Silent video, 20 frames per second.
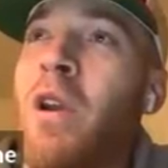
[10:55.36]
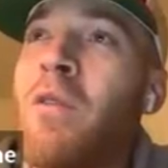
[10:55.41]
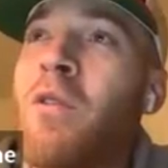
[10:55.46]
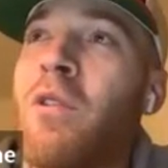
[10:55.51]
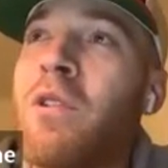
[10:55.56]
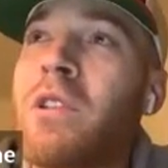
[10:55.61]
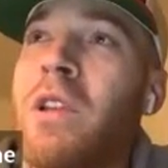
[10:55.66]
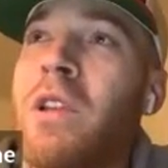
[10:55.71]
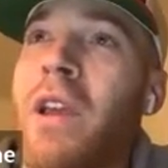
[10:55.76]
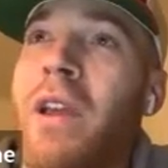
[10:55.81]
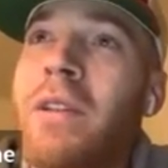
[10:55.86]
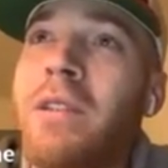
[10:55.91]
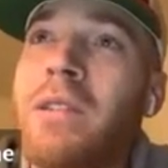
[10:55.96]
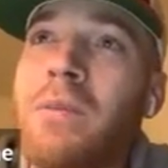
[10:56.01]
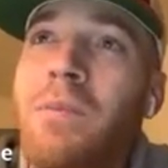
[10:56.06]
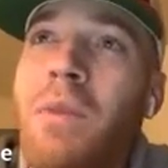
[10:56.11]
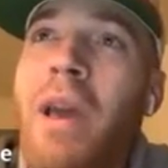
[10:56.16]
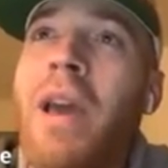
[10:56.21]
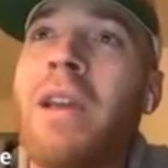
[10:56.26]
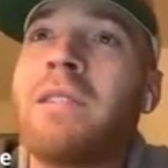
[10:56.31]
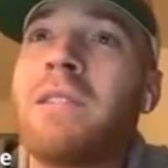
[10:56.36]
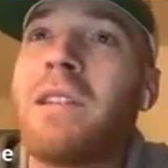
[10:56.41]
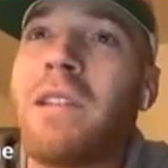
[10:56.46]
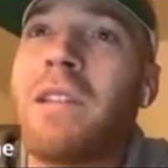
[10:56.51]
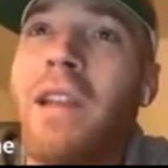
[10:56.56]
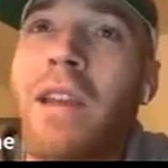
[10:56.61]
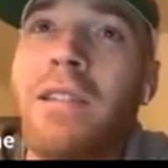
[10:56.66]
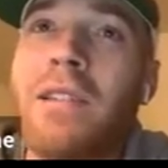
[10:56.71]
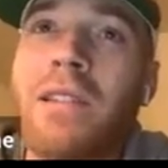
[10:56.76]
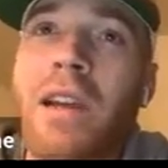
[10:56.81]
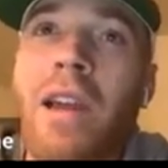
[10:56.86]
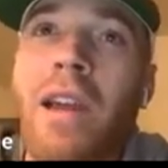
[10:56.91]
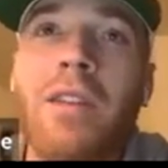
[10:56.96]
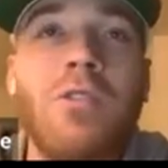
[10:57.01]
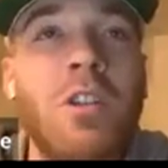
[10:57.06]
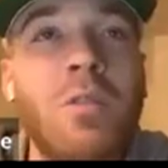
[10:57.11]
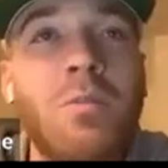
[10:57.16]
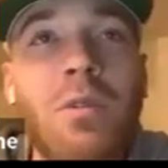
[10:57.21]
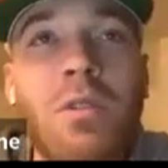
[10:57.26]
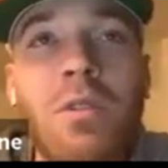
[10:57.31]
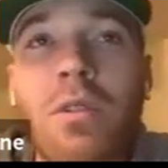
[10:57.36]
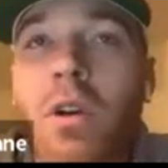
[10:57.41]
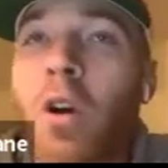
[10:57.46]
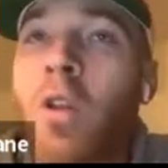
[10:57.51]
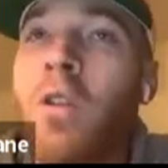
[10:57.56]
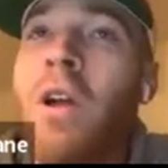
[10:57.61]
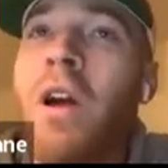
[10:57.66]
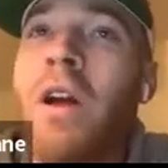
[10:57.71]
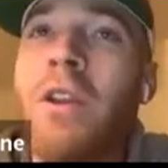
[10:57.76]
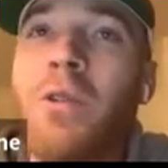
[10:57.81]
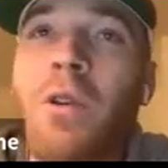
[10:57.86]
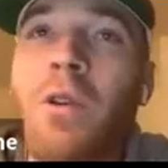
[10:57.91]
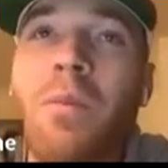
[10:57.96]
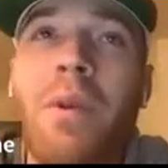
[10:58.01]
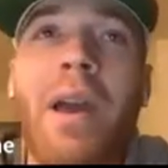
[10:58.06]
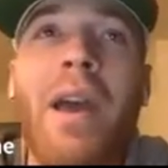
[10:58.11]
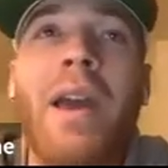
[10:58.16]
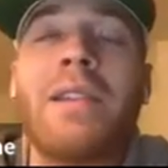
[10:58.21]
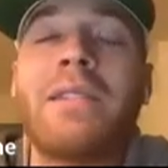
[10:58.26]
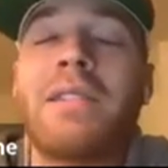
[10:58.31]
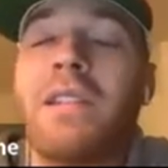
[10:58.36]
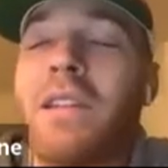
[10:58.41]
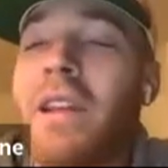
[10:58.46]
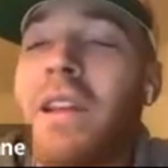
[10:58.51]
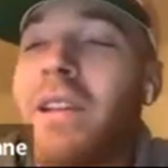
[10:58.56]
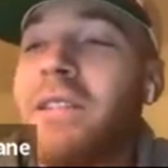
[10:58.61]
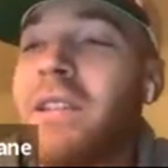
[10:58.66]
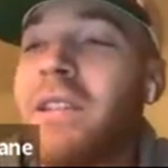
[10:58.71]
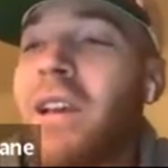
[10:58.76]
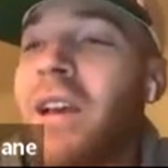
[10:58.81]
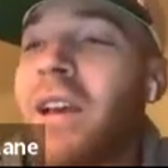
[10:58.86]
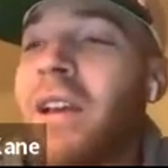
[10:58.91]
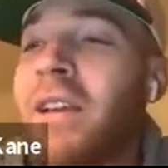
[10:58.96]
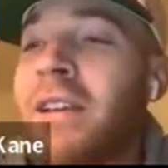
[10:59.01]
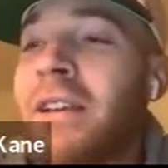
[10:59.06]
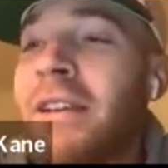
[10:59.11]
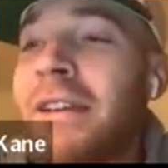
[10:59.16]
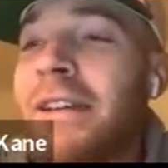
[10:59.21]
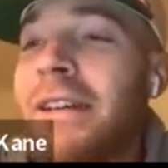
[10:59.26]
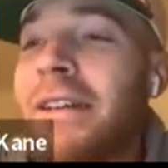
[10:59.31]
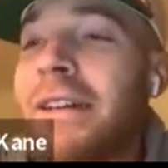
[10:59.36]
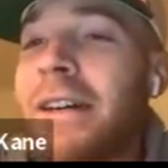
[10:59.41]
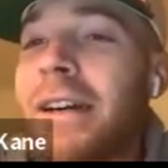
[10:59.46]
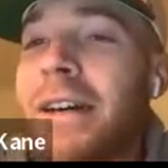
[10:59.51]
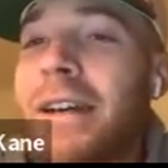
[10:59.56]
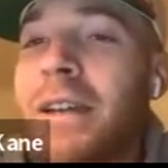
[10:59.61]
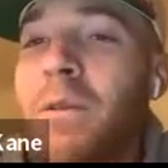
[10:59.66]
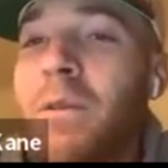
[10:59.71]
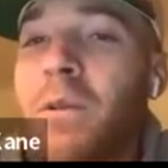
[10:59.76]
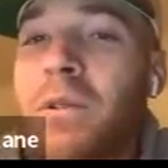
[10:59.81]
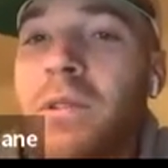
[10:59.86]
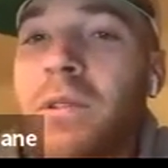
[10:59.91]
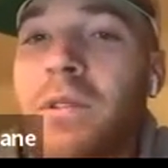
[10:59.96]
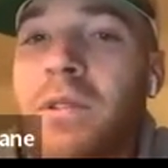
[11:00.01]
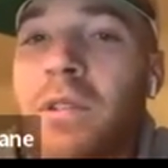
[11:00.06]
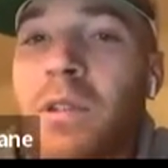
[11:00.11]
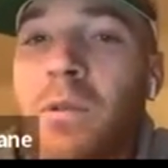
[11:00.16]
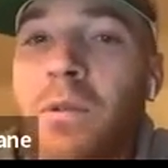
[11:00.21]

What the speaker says: 4 seconds, pass to the next guy, dribble, hold on to it, pass to the next guy. It was